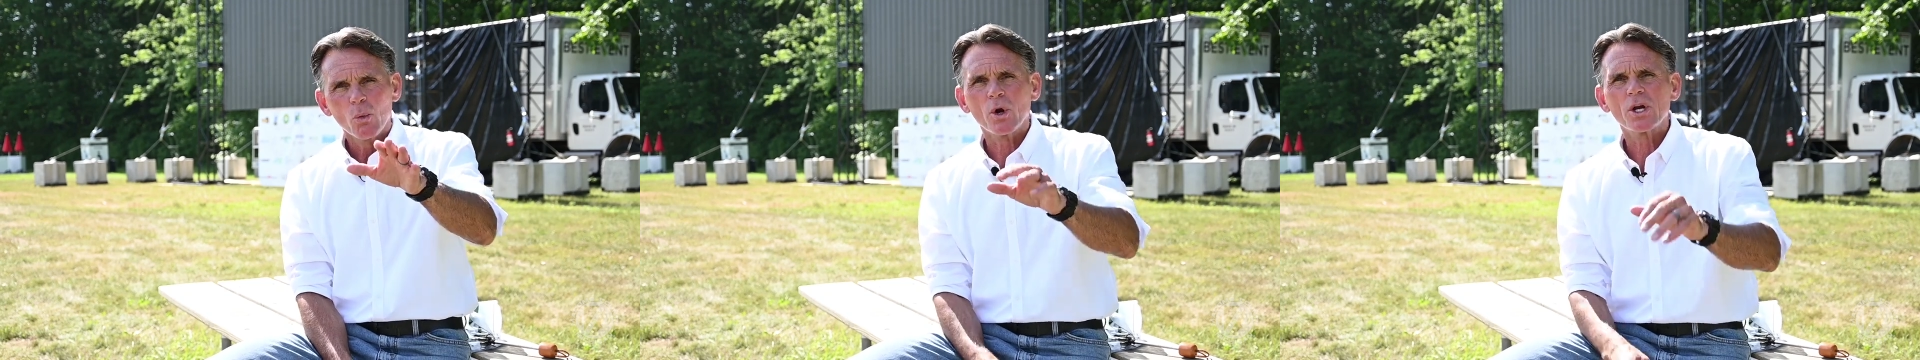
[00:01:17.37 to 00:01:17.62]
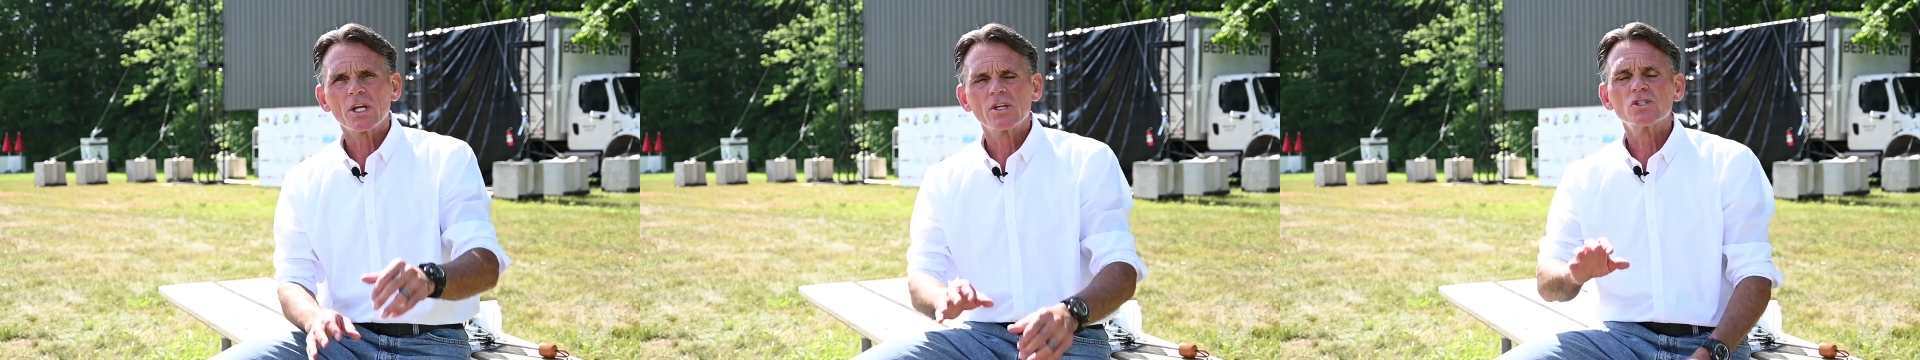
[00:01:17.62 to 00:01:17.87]

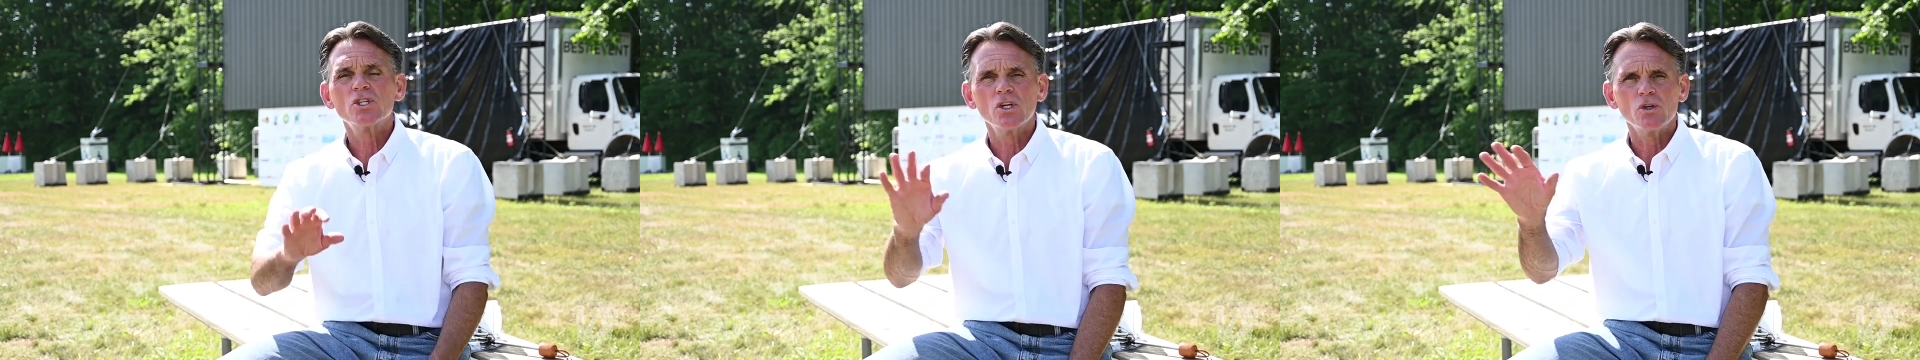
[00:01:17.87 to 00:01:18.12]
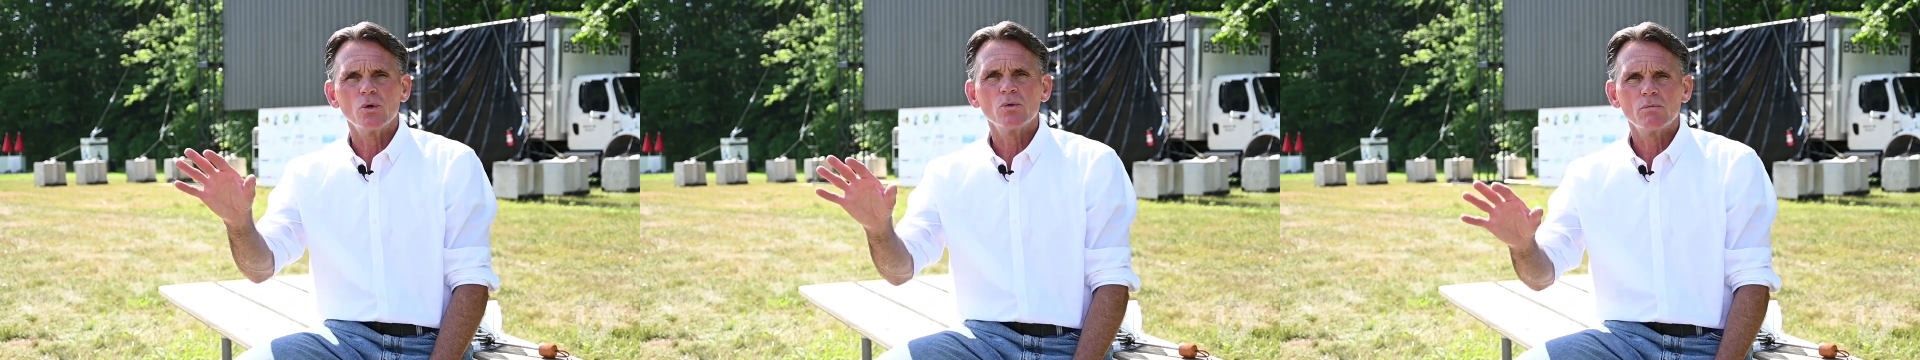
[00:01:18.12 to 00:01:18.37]
We're going to
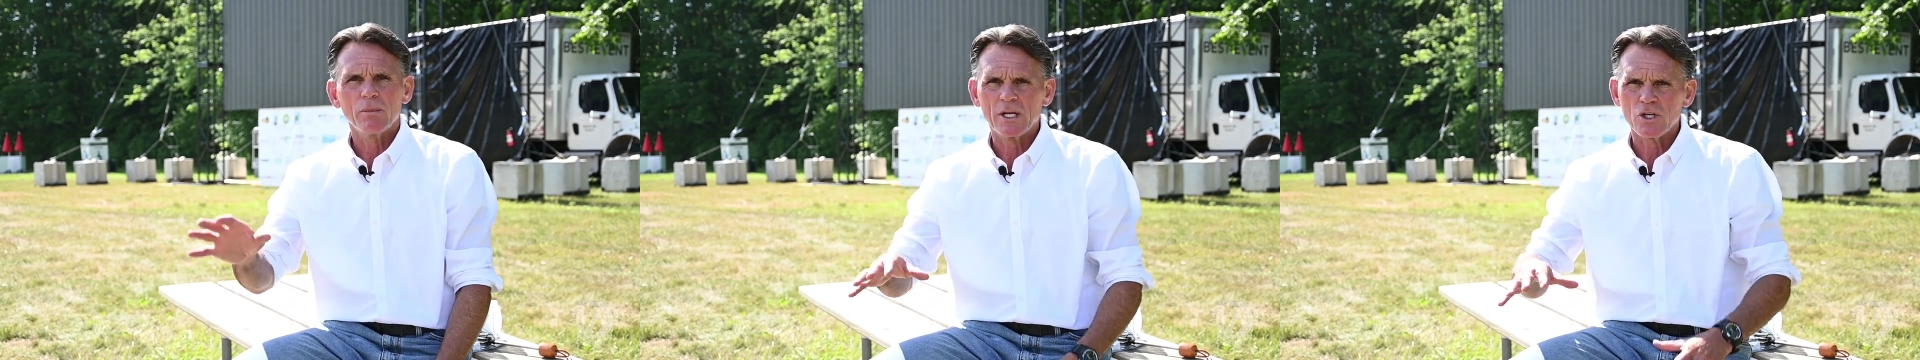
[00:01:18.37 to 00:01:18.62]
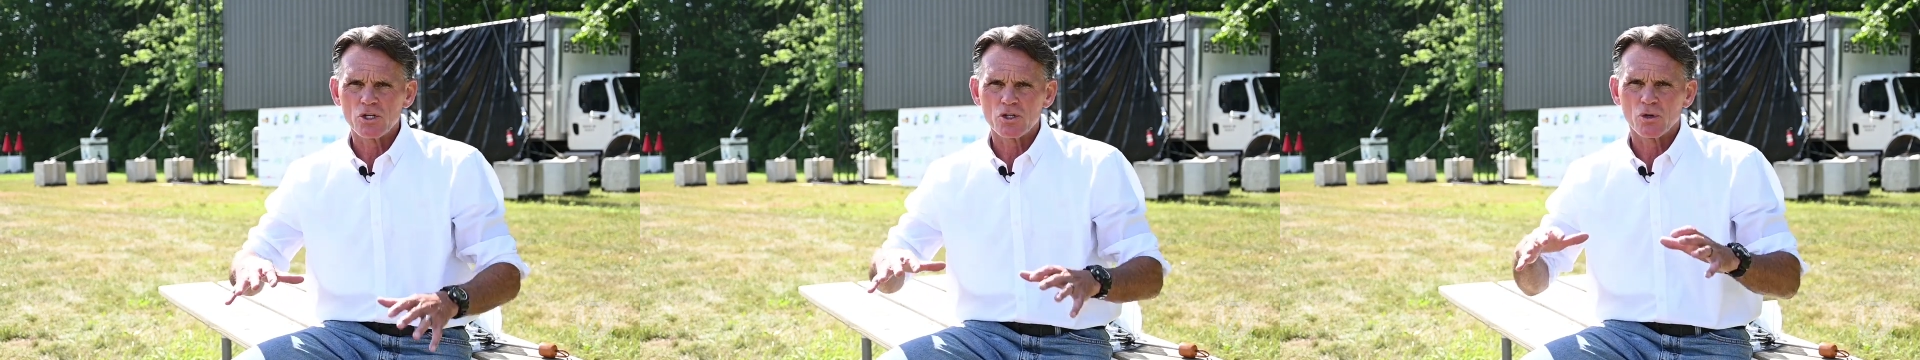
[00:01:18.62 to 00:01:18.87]
continue
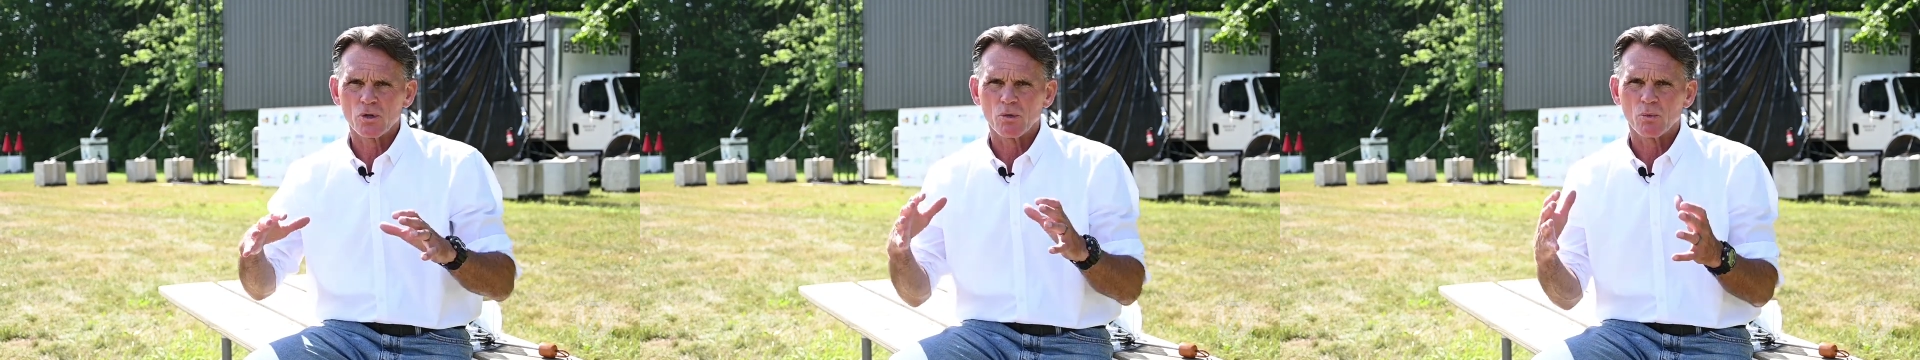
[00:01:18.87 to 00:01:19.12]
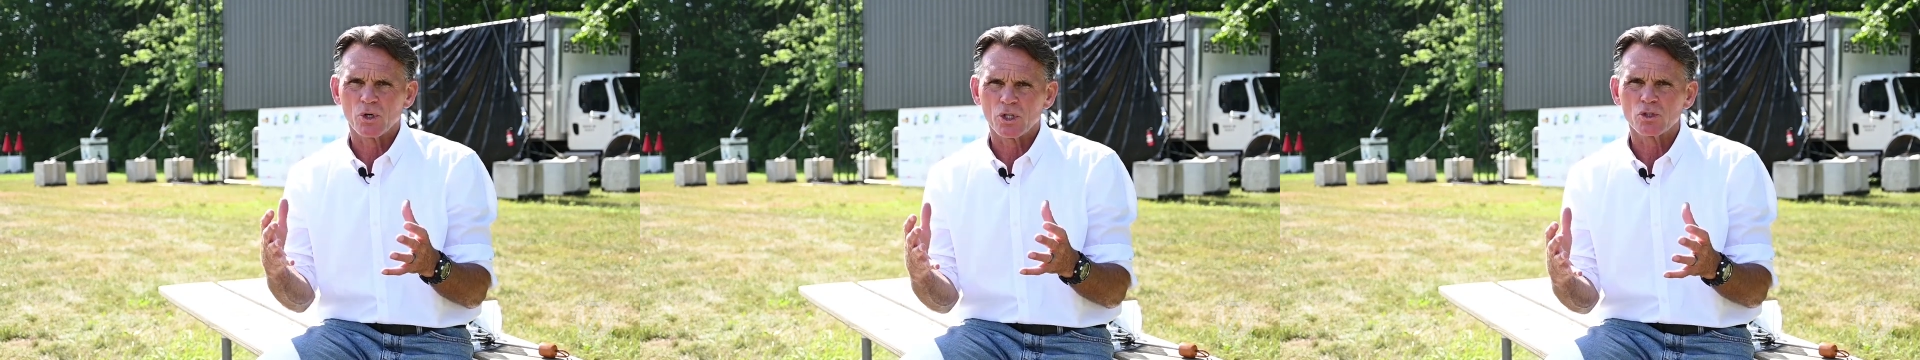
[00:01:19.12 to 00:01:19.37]
making sure
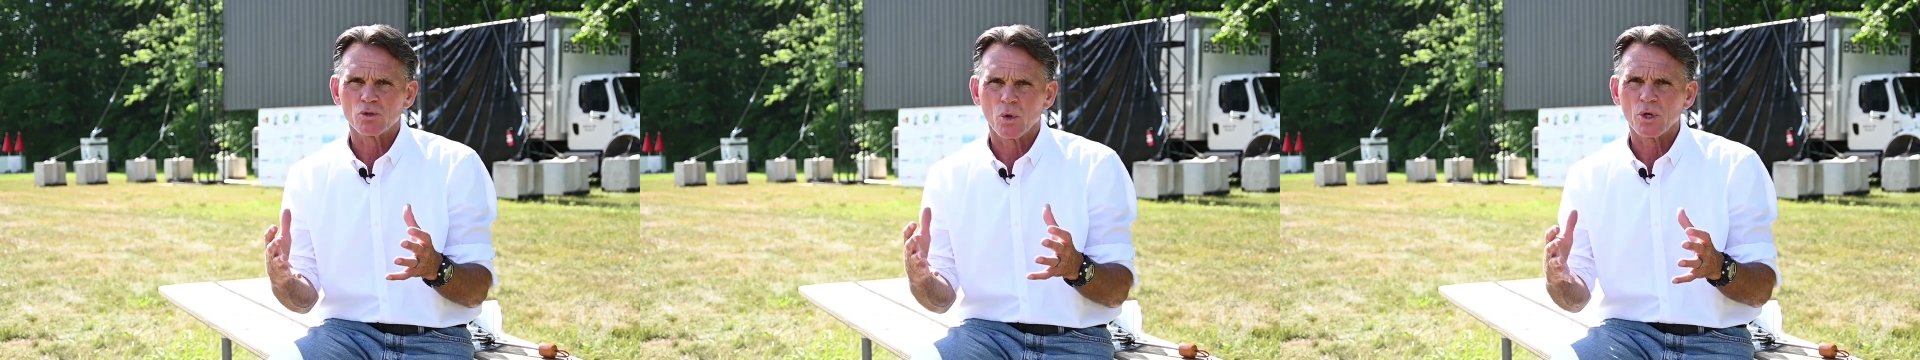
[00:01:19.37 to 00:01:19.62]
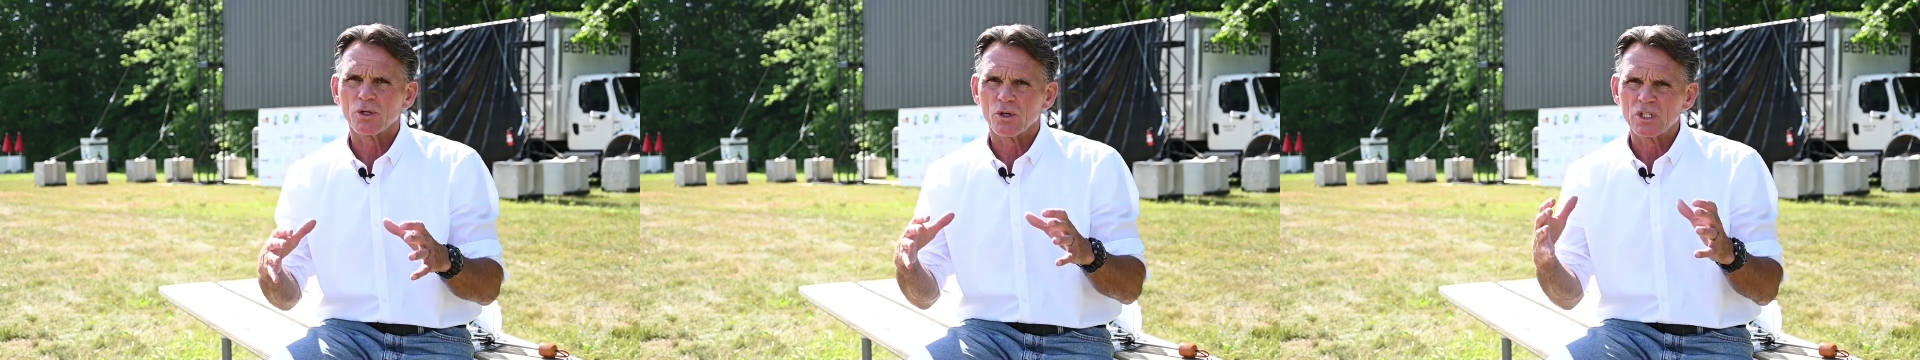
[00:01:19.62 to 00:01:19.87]
that that we're
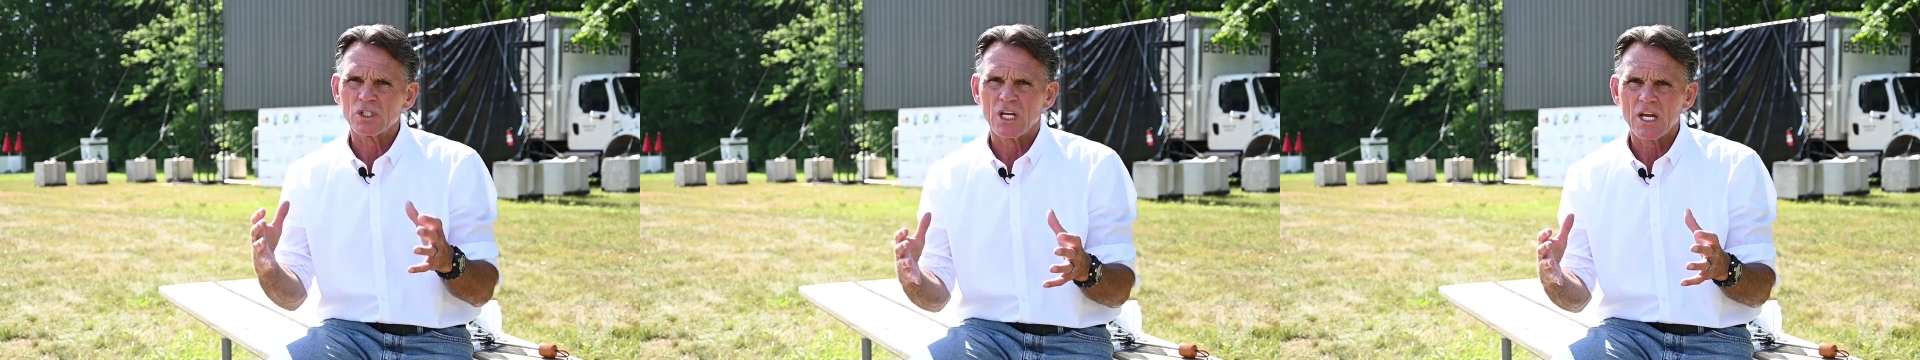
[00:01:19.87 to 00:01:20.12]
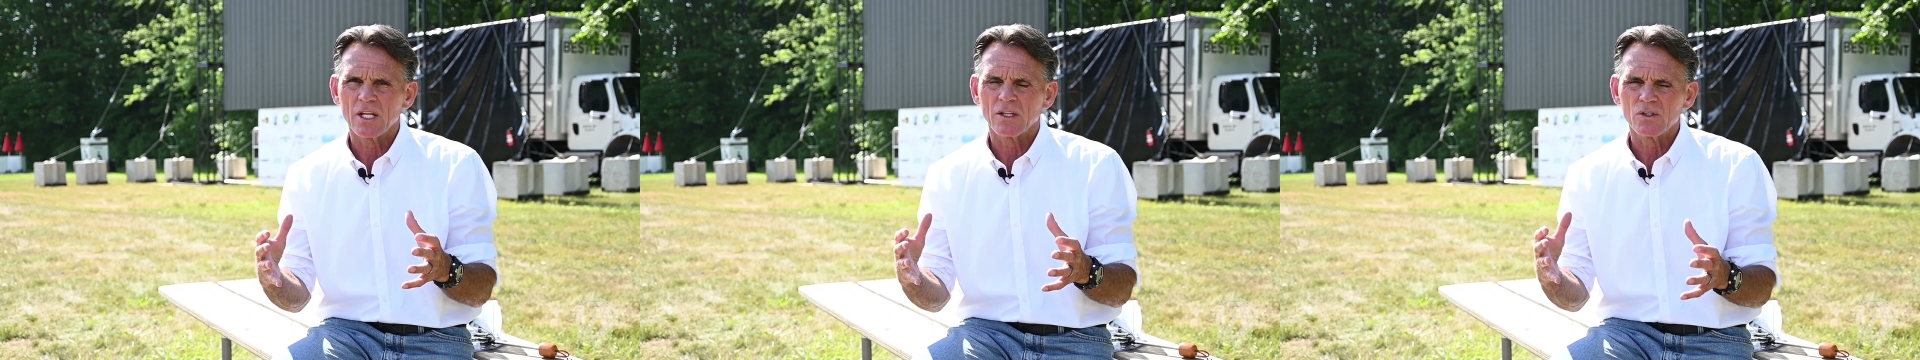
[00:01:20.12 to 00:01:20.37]
controlling or
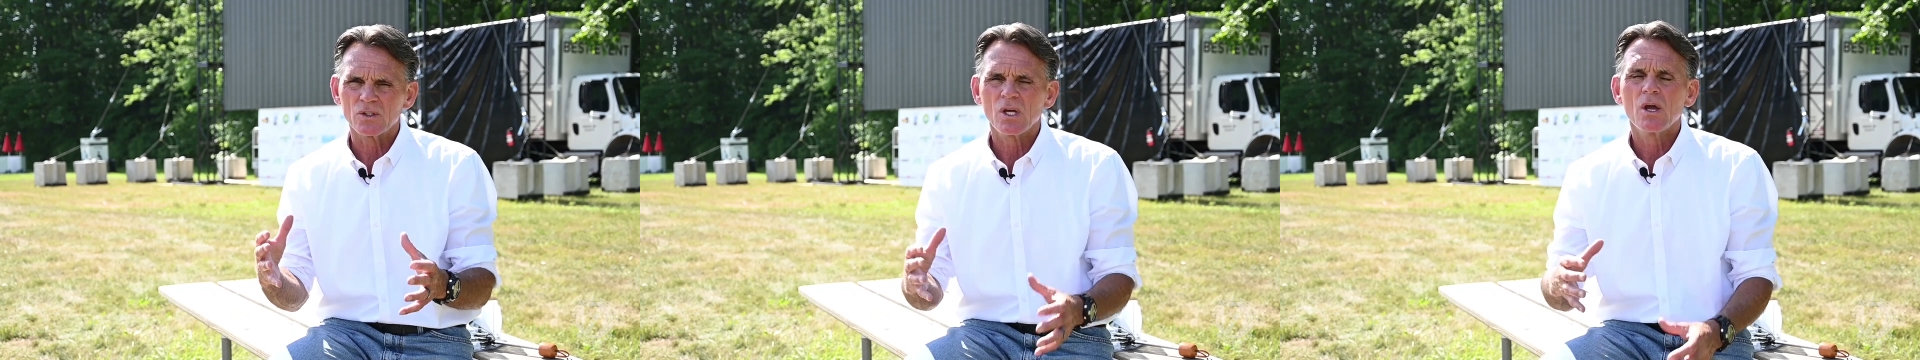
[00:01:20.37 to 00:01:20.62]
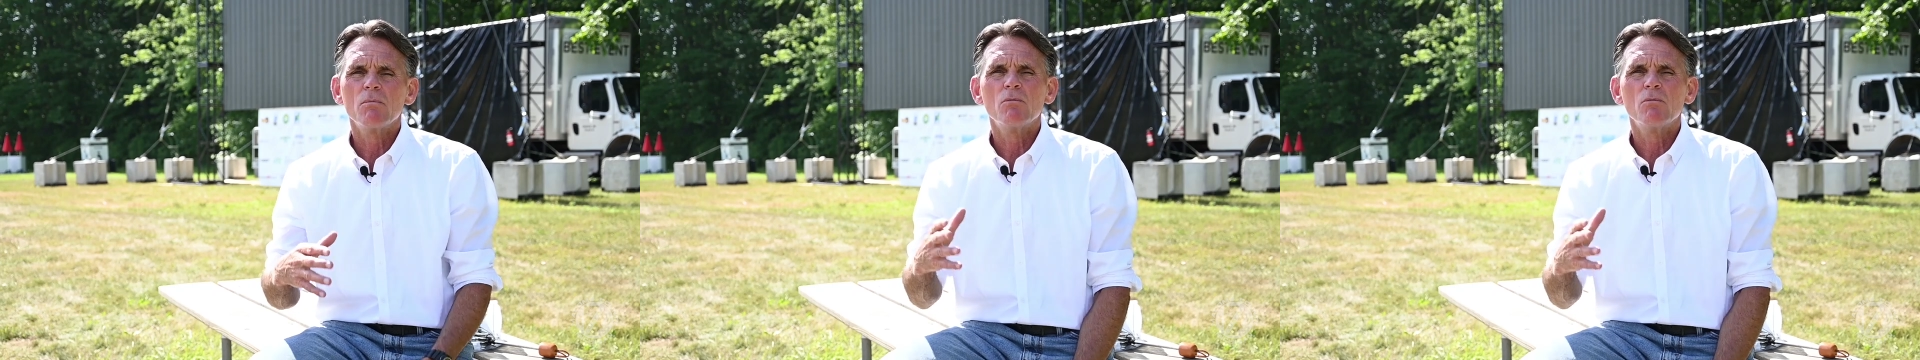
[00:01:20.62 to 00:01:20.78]
containing this